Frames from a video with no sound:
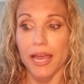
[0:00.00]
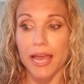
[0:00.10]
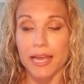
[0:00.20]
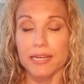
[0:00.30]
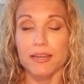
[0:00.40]

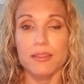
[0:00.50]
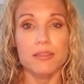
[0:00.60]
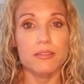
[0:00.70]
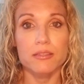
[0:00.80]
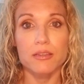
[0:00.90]
And
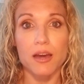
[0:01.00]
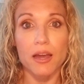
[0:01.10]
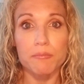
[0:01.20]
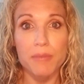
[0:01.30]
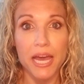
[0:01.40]
this
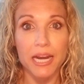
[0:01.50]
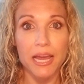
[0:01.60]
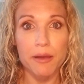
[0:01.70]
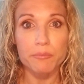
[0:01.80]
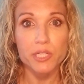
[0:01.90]
guy, Matt
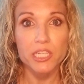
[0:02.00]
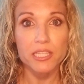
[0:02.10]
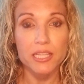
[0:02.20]
Emery,